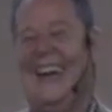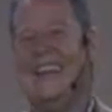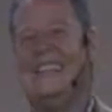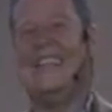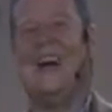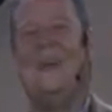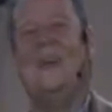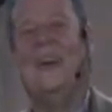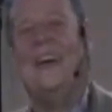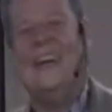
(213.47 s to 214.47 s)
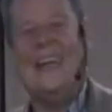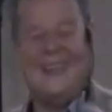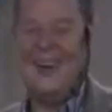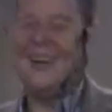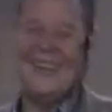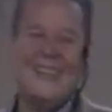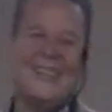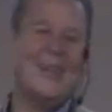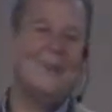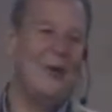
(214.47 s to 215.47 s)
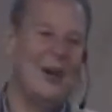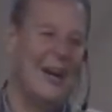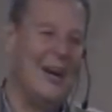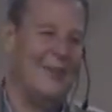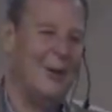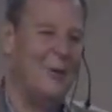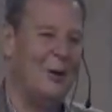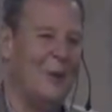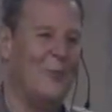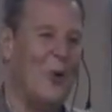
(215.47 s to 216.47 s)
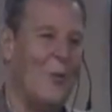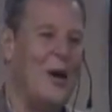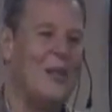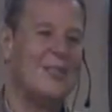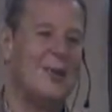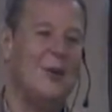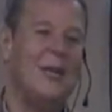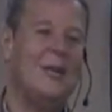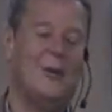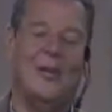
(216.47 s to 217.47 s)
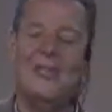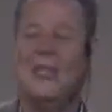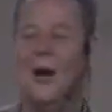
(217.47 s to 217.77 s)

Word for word: And so, anyway, things didn't work out very well for Alonzo either.